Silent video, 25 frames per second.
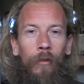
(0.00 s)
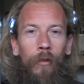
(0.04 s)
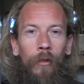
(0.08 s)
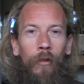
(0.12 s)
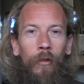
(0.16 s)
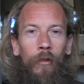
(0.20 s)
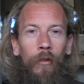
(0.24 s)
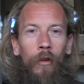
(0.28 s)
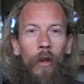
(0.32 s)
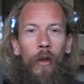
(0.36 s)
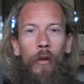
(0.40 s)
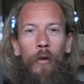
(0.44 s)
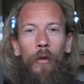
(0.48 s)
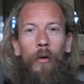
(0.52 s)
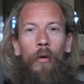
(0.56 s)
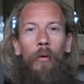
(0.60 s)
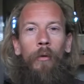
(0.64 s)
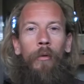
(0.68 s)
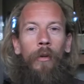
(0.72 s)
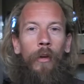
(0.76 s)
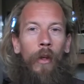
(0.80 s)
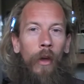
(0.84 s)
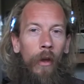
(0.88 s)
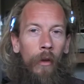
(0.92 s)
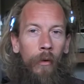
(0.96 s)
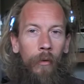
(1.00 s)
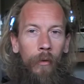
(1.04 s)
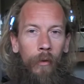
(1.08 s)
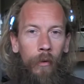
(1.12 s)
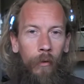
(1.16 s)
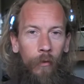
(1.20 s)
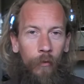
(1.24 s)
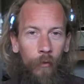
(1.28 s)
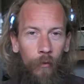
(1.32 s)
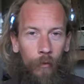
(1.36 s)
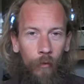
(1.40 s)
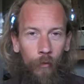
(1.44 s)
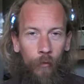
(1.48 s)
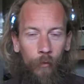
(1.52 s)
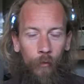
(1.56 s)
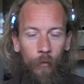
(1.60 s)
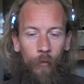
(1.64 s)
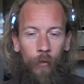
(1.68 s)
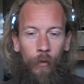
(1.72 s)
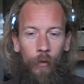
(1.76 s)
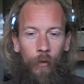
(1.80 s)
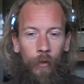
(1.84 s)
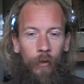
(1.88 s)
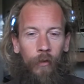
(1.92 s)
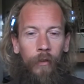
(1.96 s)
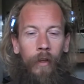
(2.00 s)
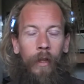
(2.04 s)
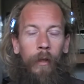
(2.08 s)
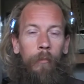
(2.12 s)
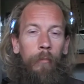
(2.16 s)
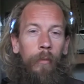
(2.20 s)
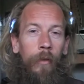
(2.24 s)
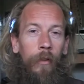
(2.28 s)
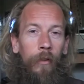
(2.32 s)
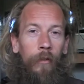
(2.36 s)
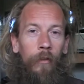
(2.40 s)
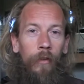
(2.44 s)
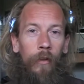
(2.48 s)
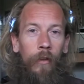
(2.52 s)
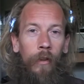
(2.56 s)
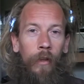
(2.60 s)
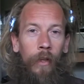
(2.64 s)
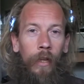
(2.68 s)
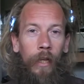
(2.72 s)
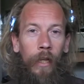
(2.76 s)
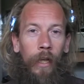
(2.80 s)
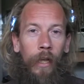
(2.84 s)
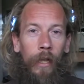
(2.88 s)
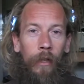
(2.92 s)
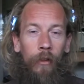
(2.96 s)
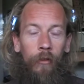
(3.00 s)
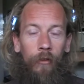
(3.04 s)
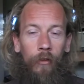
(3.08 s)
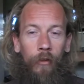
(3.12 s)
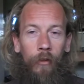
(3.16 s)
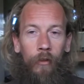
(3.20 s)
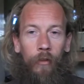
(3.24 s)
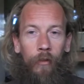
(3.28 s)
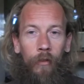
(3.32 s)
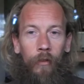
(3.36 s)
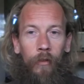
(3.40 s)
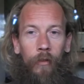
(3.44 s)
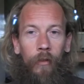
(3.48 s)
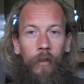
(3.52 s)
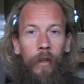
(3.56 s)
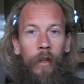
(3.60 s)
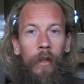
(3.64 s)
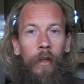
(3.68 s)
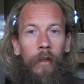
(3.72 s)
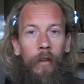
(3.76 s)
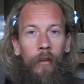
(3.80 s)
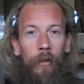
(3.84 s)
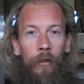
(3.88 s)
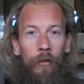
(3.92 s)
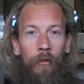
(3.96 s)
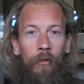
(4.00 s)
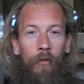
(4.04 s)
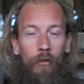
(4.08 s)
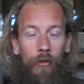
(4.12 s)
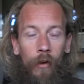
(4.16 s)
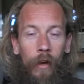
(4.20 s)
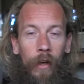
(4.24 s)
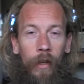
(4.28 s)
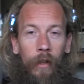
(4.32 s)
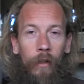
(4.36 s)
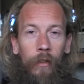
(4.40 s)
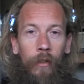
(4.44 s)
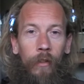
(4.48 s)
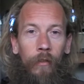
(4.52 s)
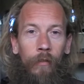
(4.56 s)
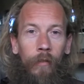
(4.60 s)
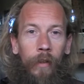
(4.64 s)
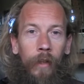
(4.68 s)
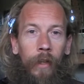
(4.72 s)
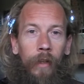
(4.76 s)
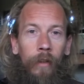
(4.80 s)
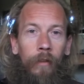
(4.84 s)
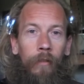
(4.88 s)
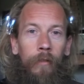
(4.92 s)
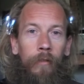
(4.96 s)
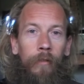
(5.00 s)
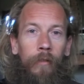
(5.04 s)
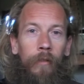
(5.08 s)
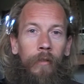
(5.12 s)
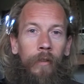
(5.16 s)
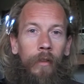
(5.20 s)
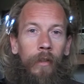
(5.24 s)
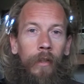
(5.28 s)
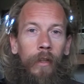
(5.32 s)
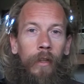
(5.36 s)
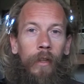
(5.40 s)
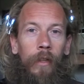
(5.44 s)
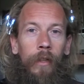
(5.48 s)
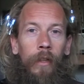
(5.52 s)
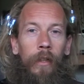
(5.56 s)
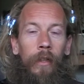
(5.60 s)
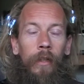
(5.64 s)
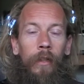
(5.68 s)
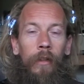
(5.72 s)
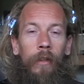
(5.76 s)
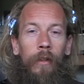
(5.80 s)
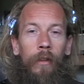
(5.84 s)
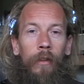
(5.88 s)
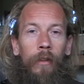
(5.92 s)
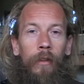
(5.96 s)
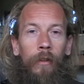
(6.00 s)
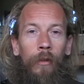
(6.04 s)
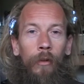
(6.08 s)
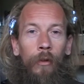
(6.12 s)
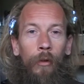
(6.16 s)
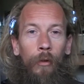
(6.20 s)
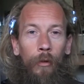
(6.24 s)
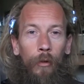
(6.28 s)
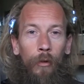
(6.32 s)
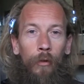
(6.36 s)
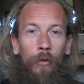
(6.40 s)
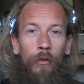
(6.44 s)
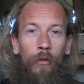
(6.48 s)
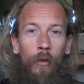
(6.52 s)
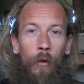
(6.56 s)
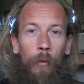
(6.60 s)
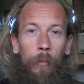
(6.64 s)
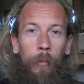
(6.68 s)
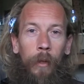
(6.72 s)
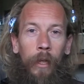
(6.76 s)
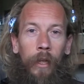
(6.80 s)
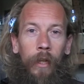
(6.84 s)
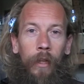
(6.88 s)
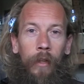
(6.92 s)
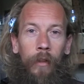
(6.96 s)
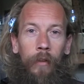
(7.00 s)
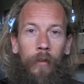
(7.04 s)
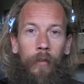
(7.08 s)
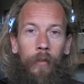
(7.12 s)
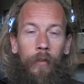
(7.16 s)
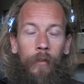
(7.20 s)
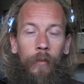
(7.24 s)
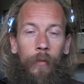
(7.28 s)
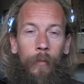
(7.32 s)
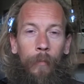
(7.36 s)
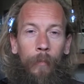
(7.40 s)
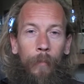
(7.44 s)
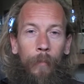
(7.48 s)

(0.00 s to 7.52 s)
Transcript: So you'll know through the deepness of the connections, the strength of it, who your soulmate is.